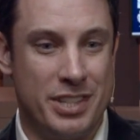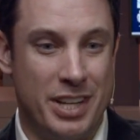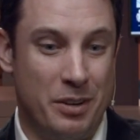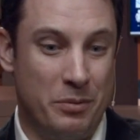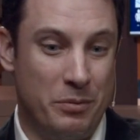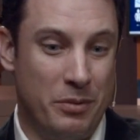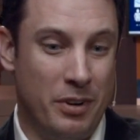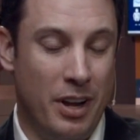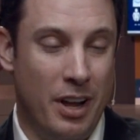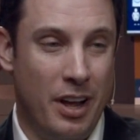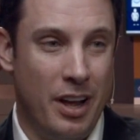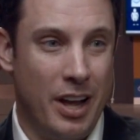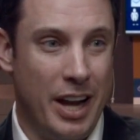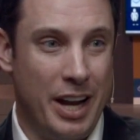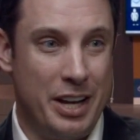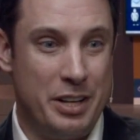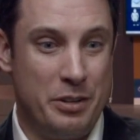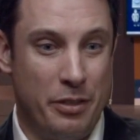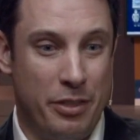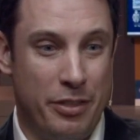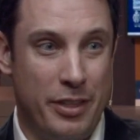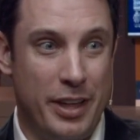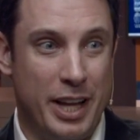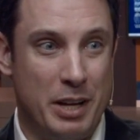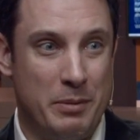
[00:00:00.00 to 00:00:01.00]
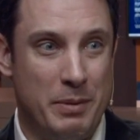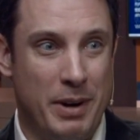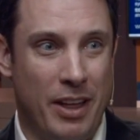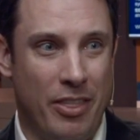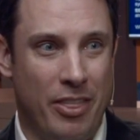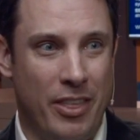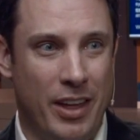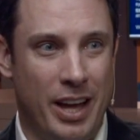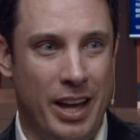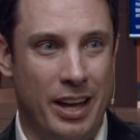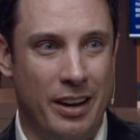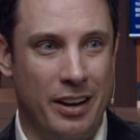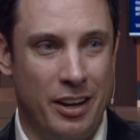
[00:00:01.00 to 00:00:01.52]
And you think about
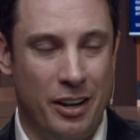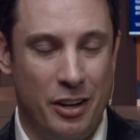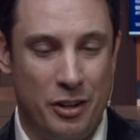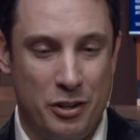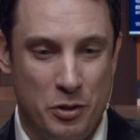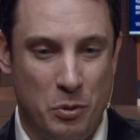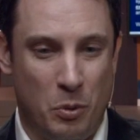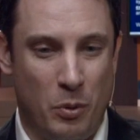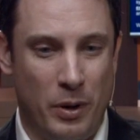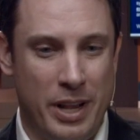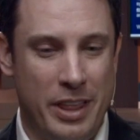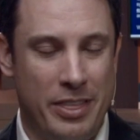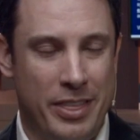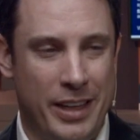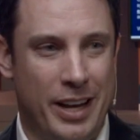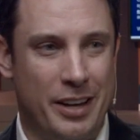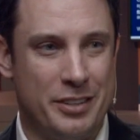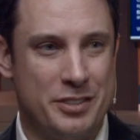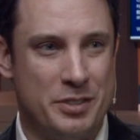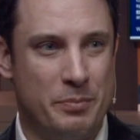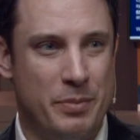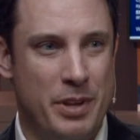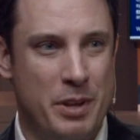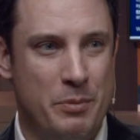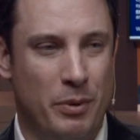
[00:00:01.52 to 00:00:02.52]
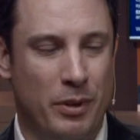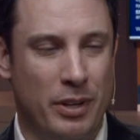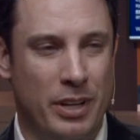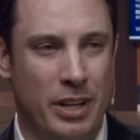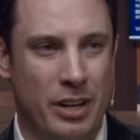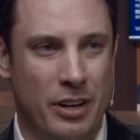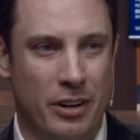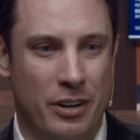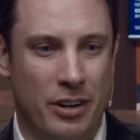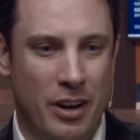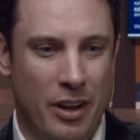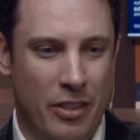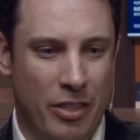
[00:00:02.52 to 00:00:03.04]
that, 20,000 people
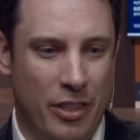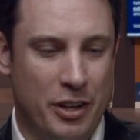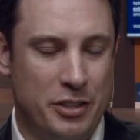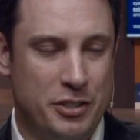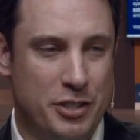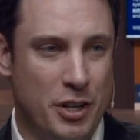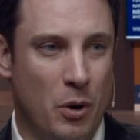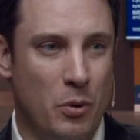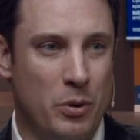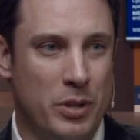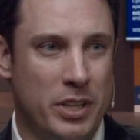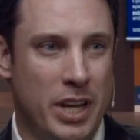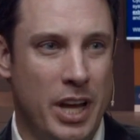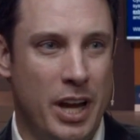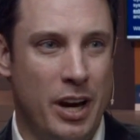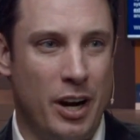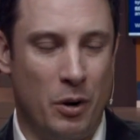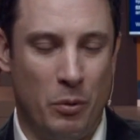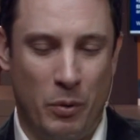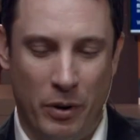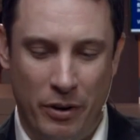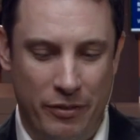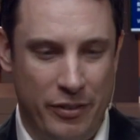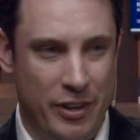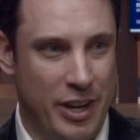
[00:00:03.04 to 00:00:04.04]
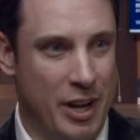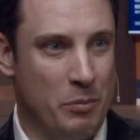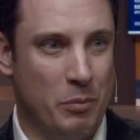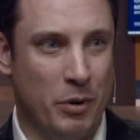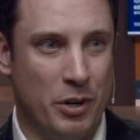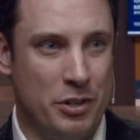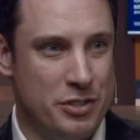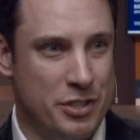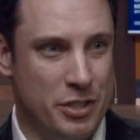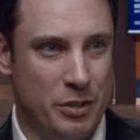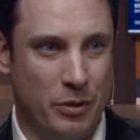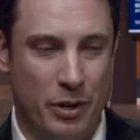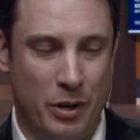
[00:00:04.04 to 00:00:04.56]
here that don't care what
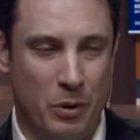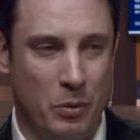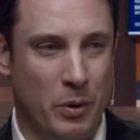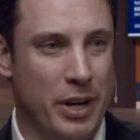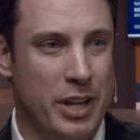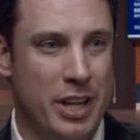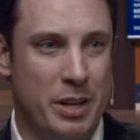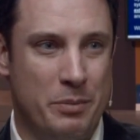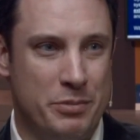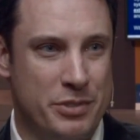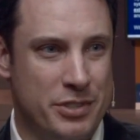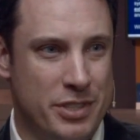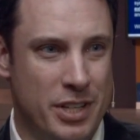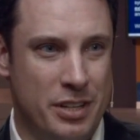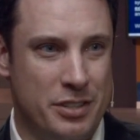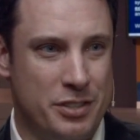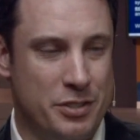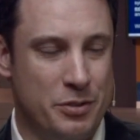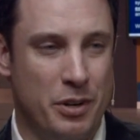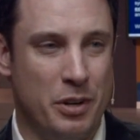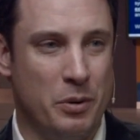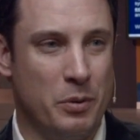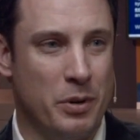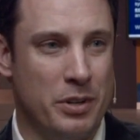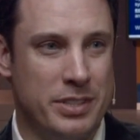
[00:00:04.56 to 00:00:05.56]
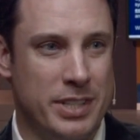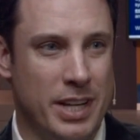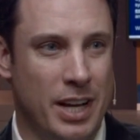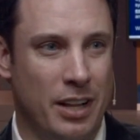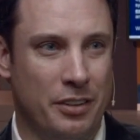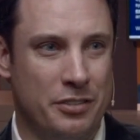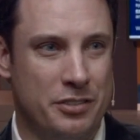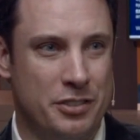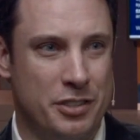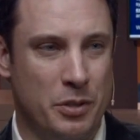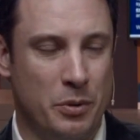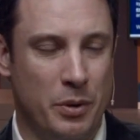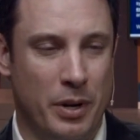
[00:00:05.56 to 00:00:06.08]
VMware's doing, what EMC's doing, what
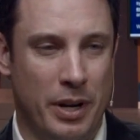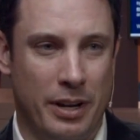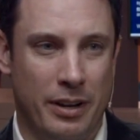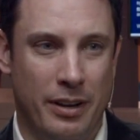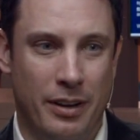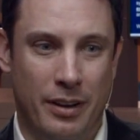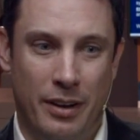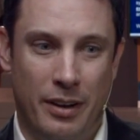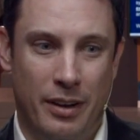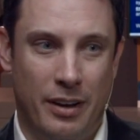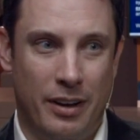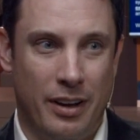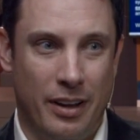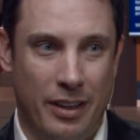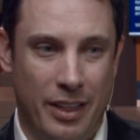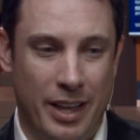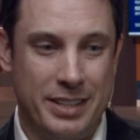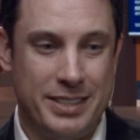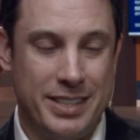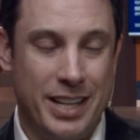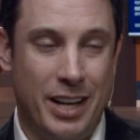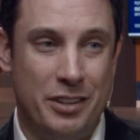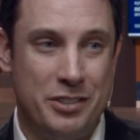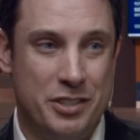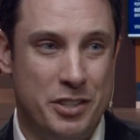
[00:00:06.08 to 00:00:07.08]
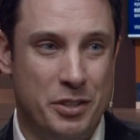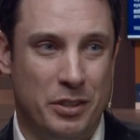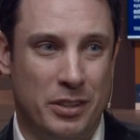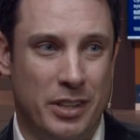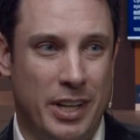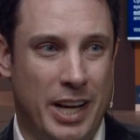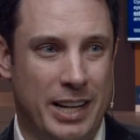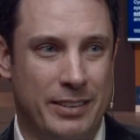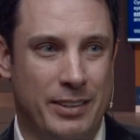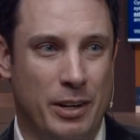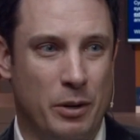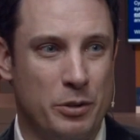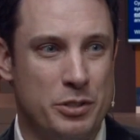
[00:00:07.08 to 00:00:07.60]
Dell's doing, that tells you a
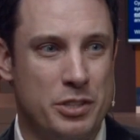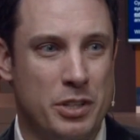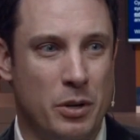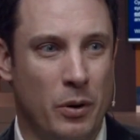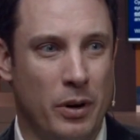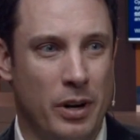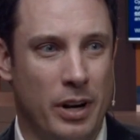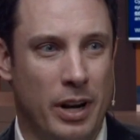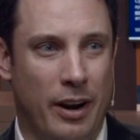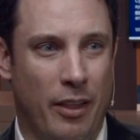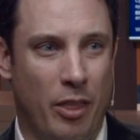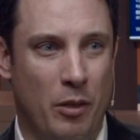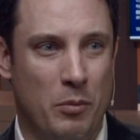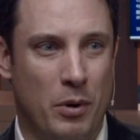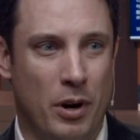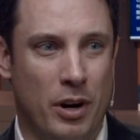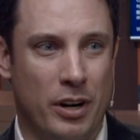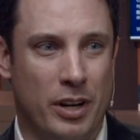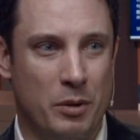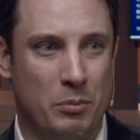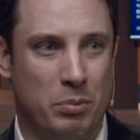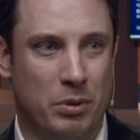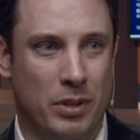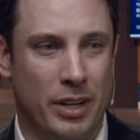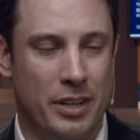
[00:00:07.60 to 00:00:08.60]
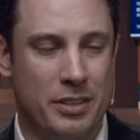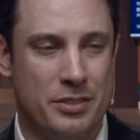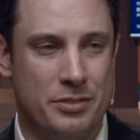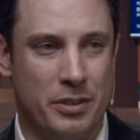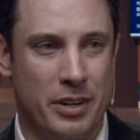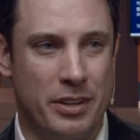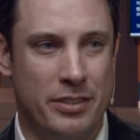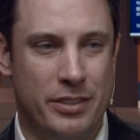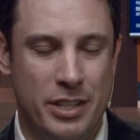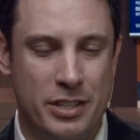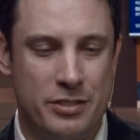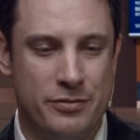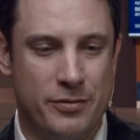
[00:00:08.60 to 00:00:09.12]
lot about what's going on in the marketplace,
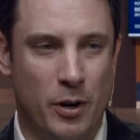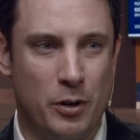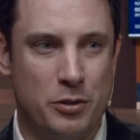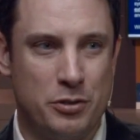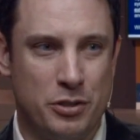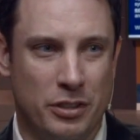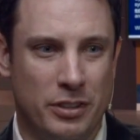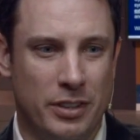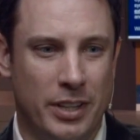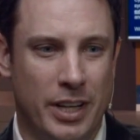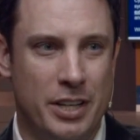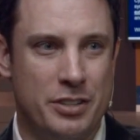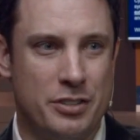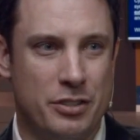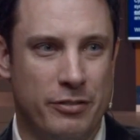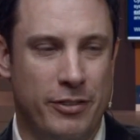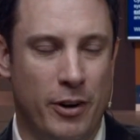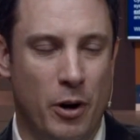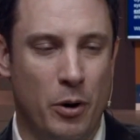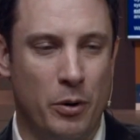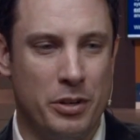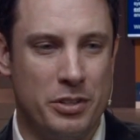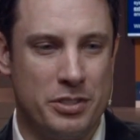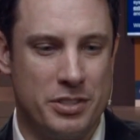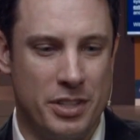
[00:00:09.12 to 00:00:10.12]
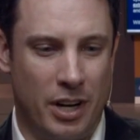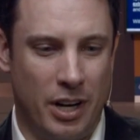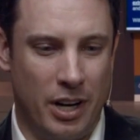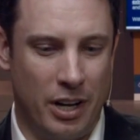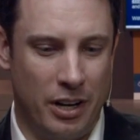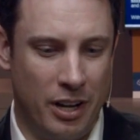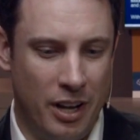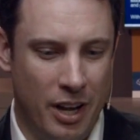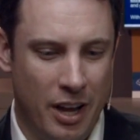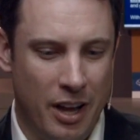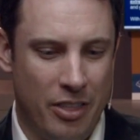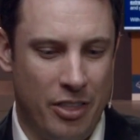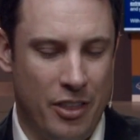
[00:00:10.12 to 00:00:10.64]
right? These folks are laser focused on
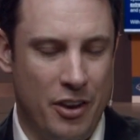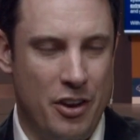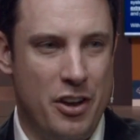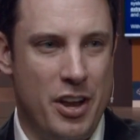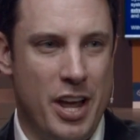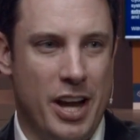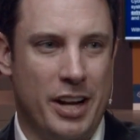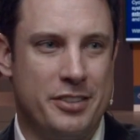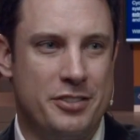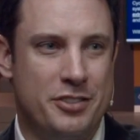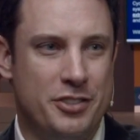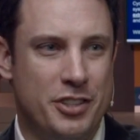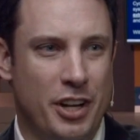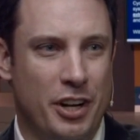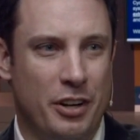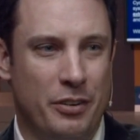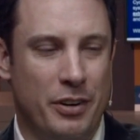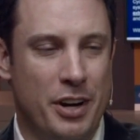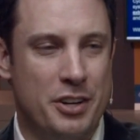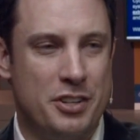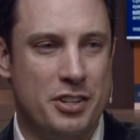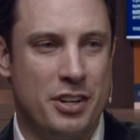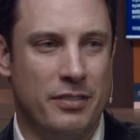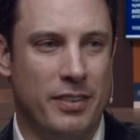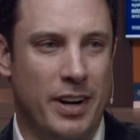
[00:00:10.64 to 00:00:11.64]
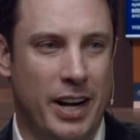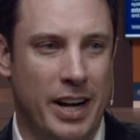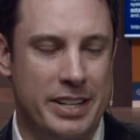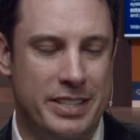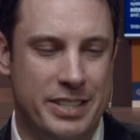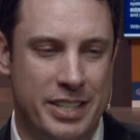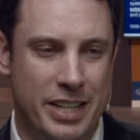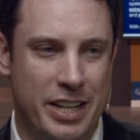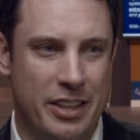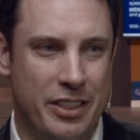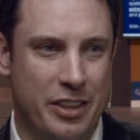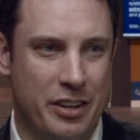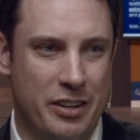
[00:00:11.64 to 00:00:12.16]
the next generation of
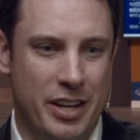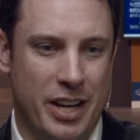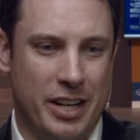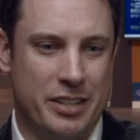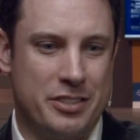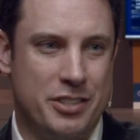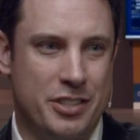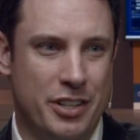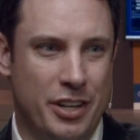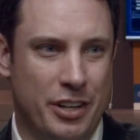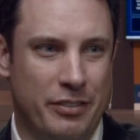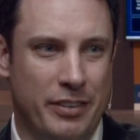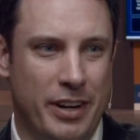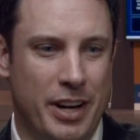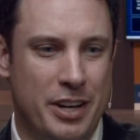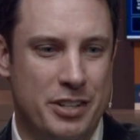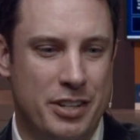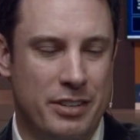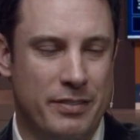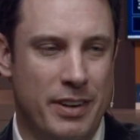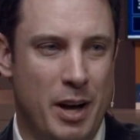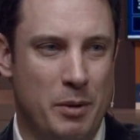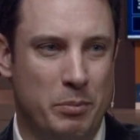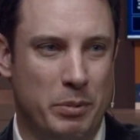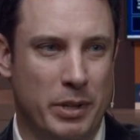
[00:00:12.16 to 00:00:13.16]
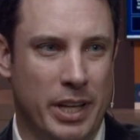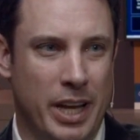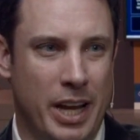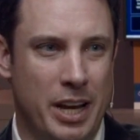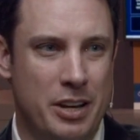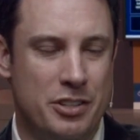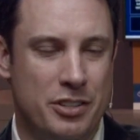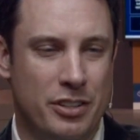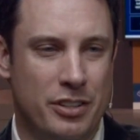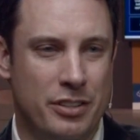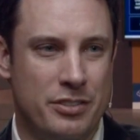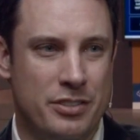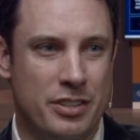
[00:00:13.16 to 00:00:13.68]
IT, the next generation of
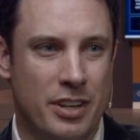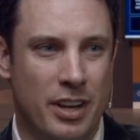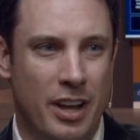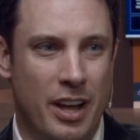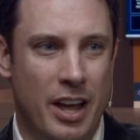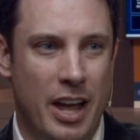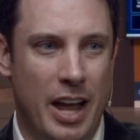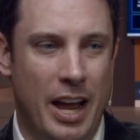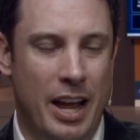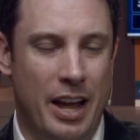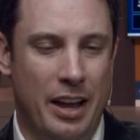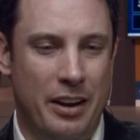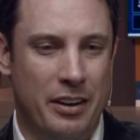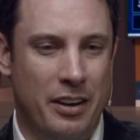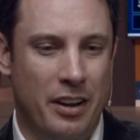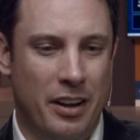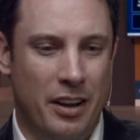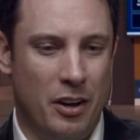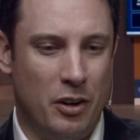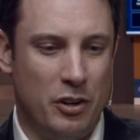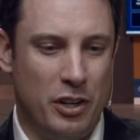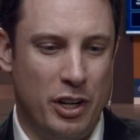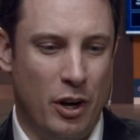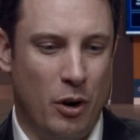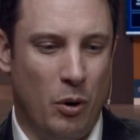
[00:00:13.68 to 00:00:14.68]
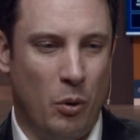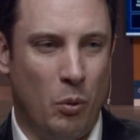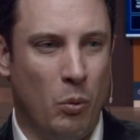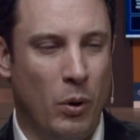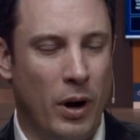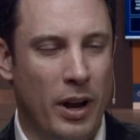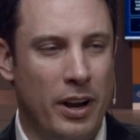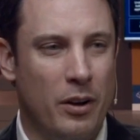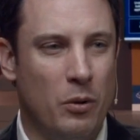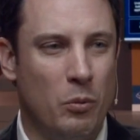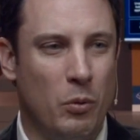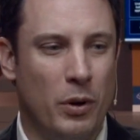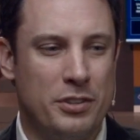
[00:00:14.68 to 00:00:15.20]
applications, and you know,
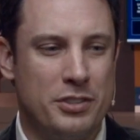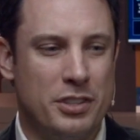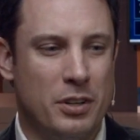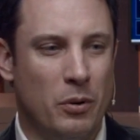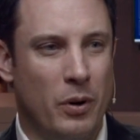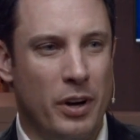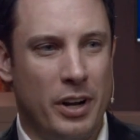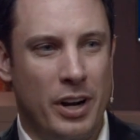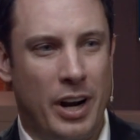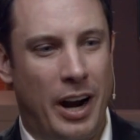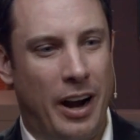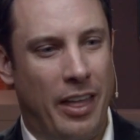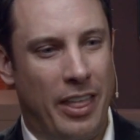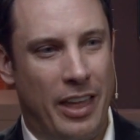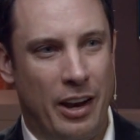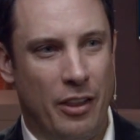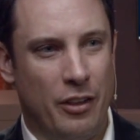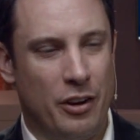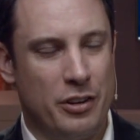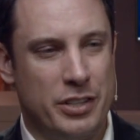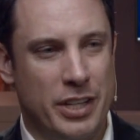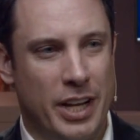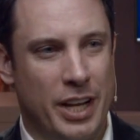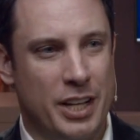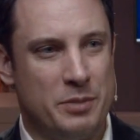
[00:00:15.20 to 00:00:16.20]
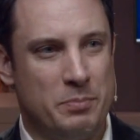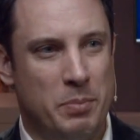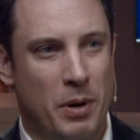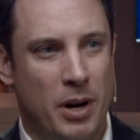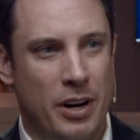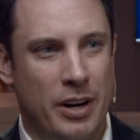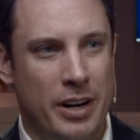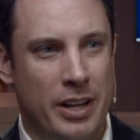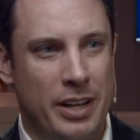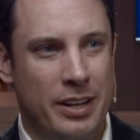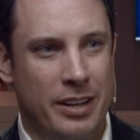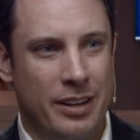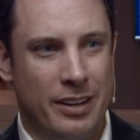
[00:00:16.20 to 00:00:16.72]
what's going on in that other dance
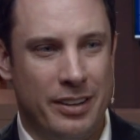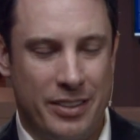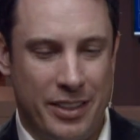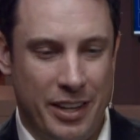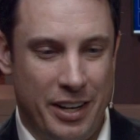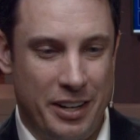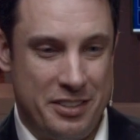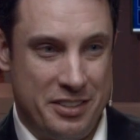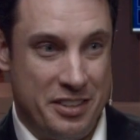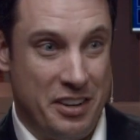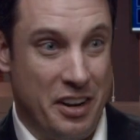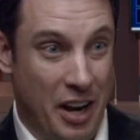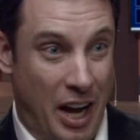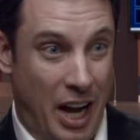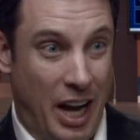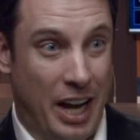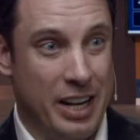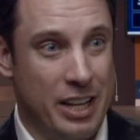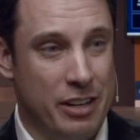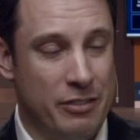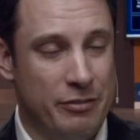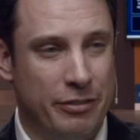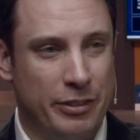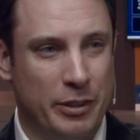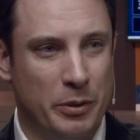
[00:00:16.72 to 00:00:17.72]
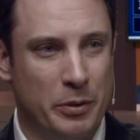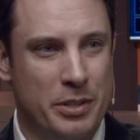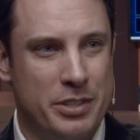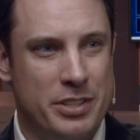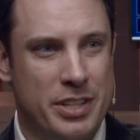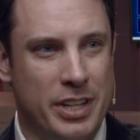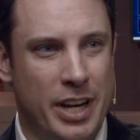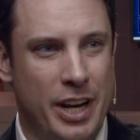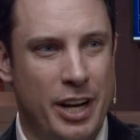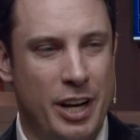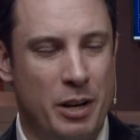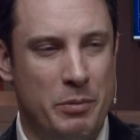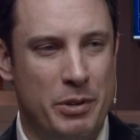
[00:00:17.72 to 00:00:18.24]
party that it's not influencing
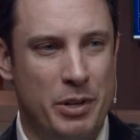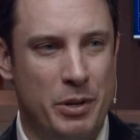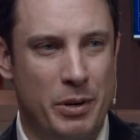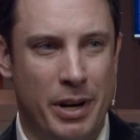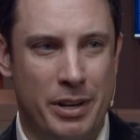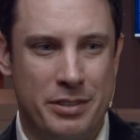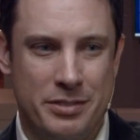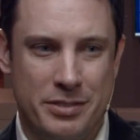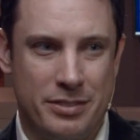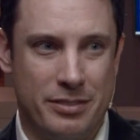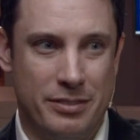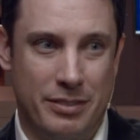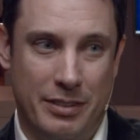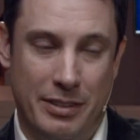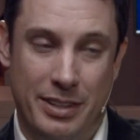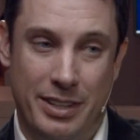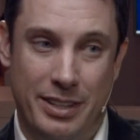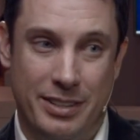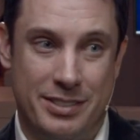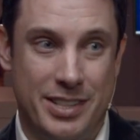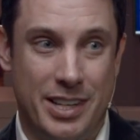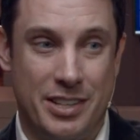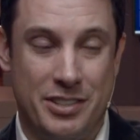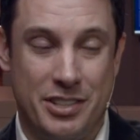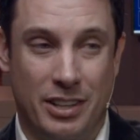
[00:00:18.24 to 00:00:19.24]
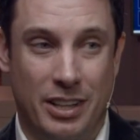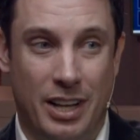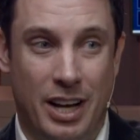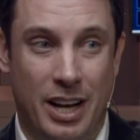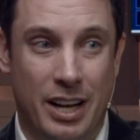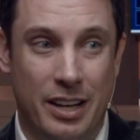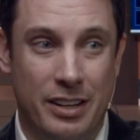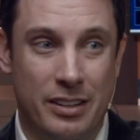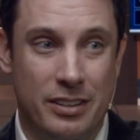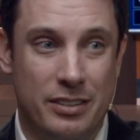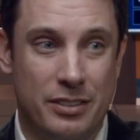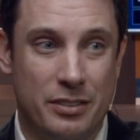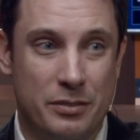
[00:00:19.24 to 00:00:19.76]
AWS? It says a
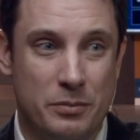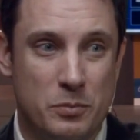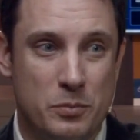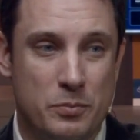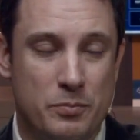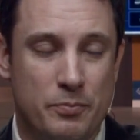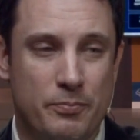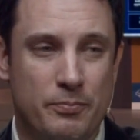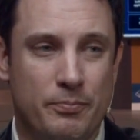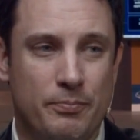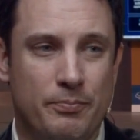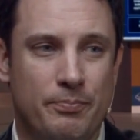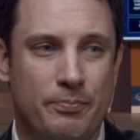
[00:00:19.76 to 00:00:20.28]
lot. So then, in